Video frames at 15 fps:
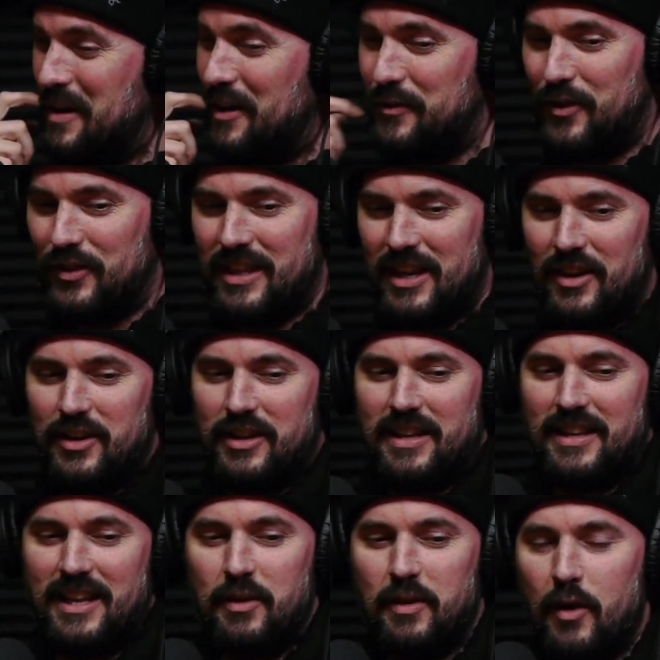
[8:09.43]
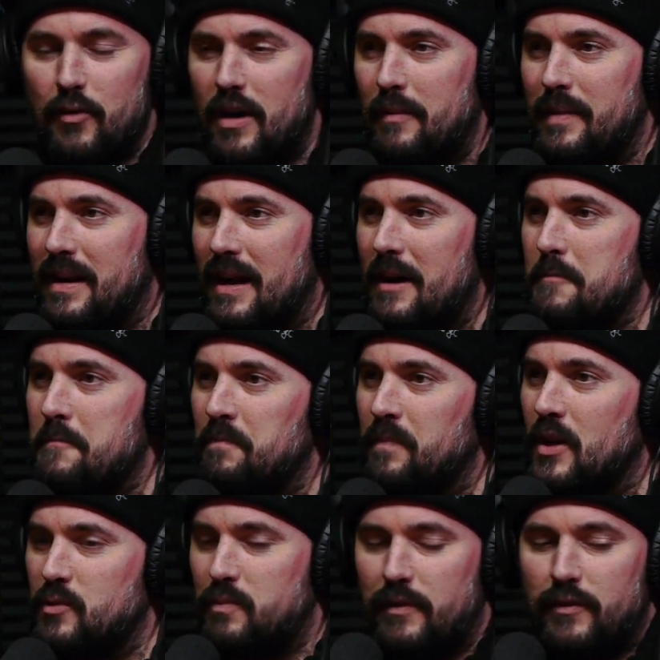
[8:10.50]
Well, I thought they don't go around me now
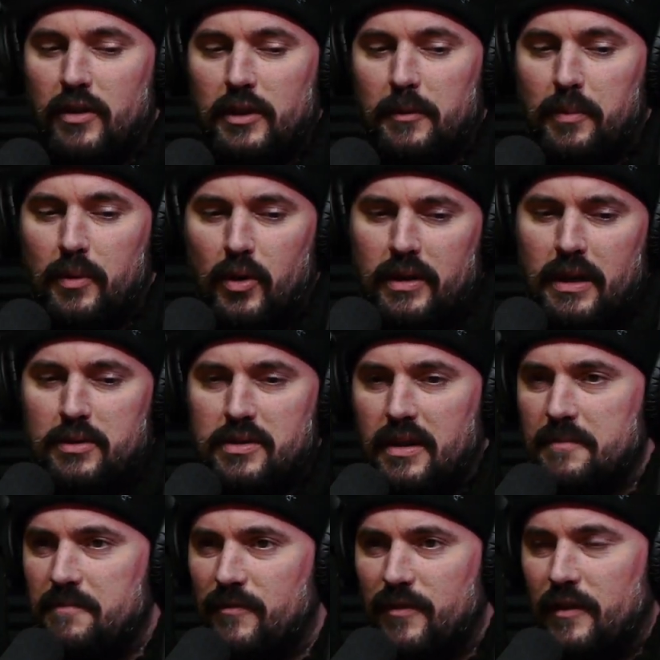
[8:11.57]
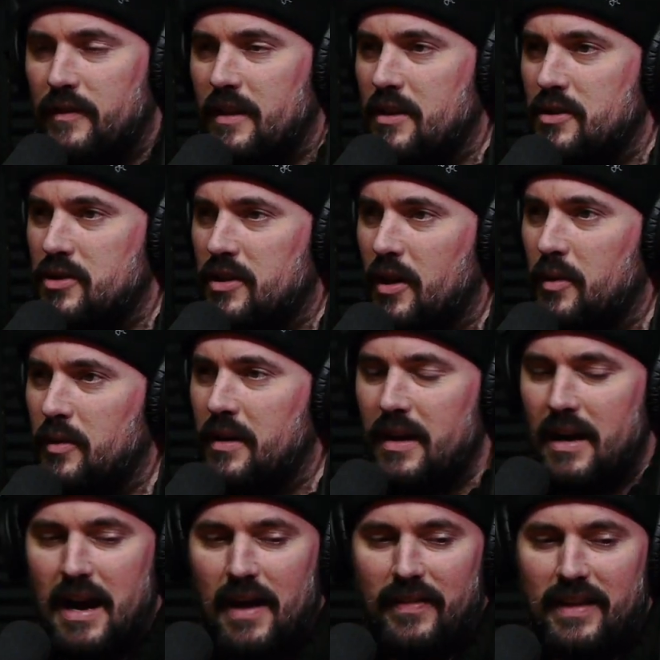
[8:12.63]
because before I deployed, I was like 15 stone,
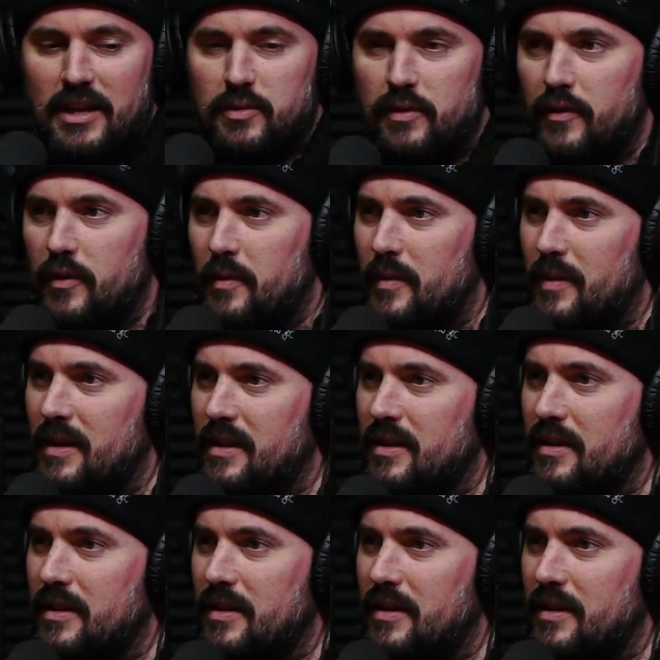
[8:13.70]
and these were from